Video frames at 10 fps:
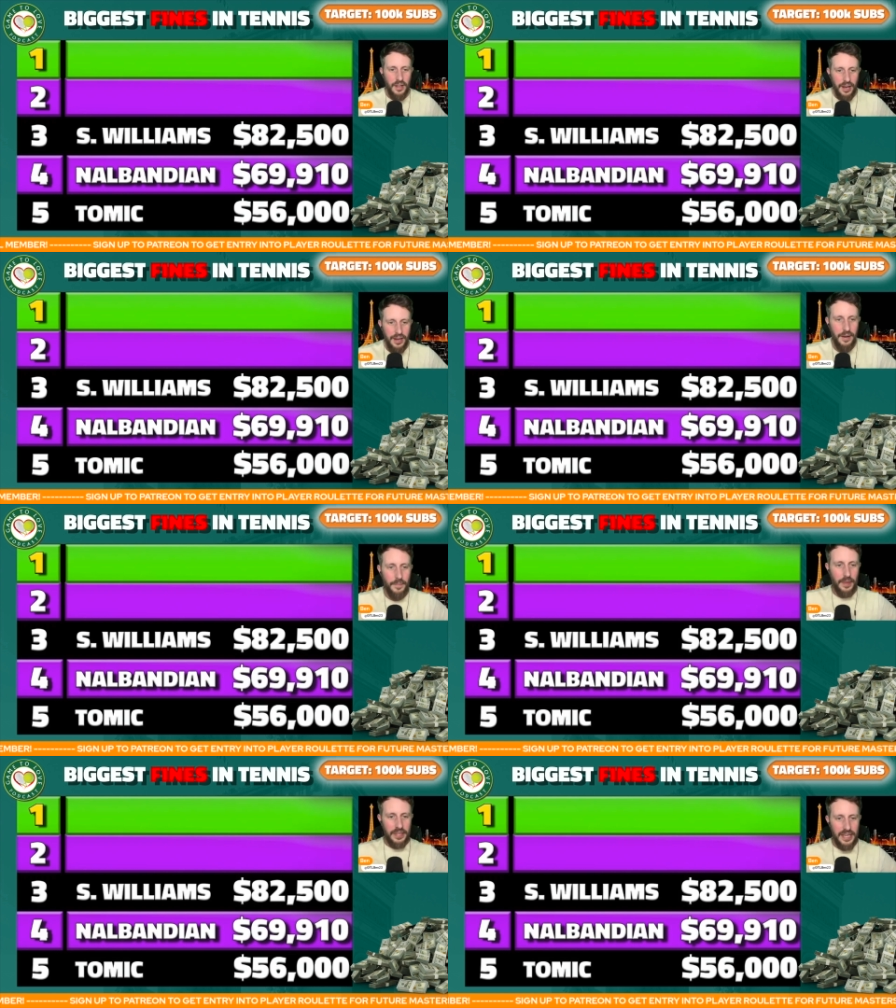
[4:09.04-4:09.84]

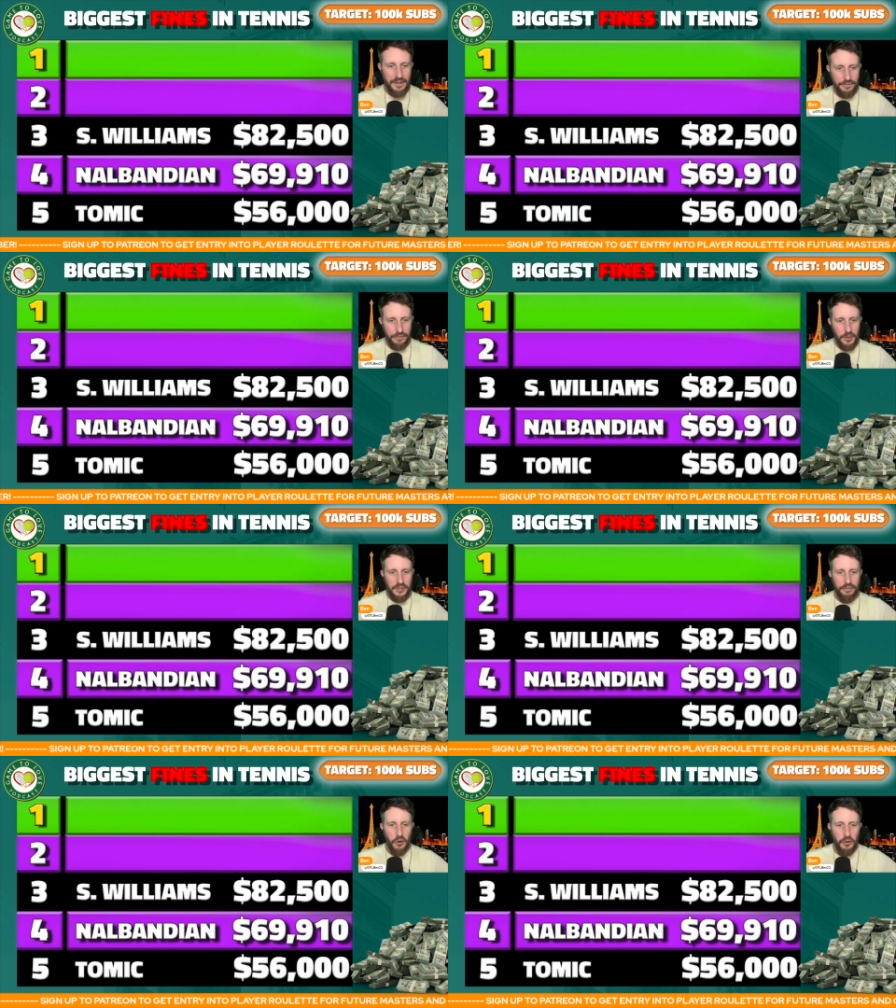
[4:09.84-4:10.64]
The
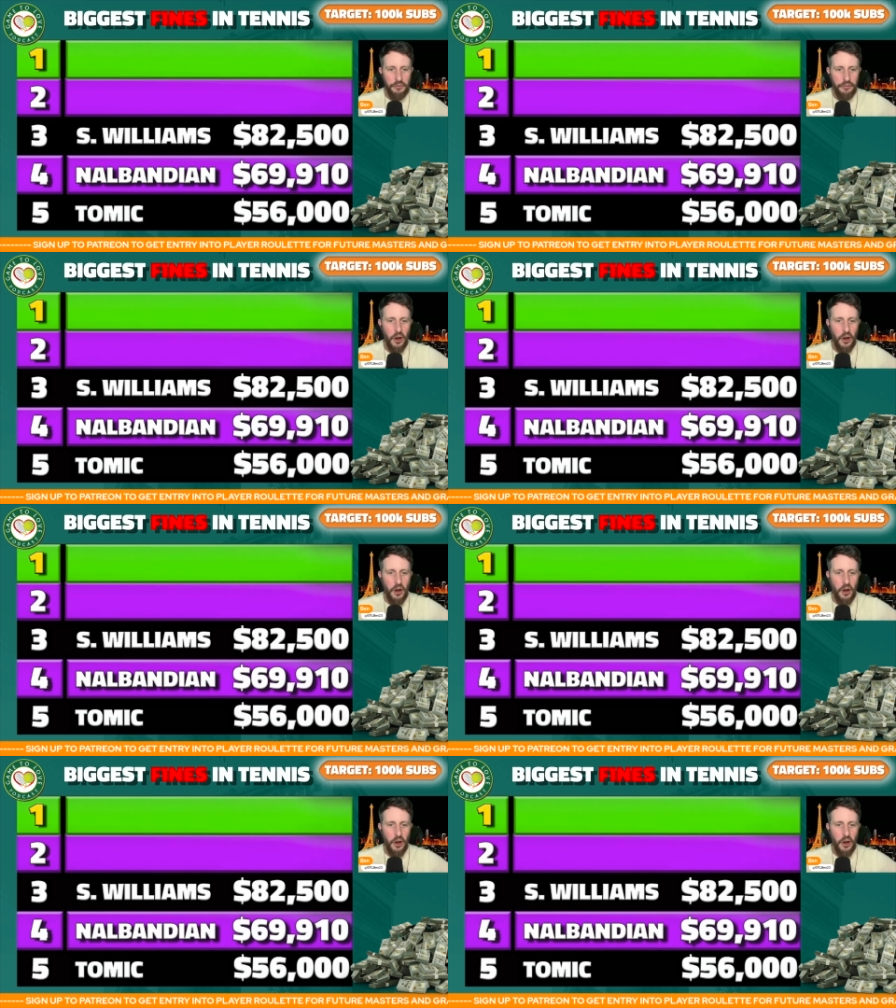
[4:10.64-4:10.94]
infamous foot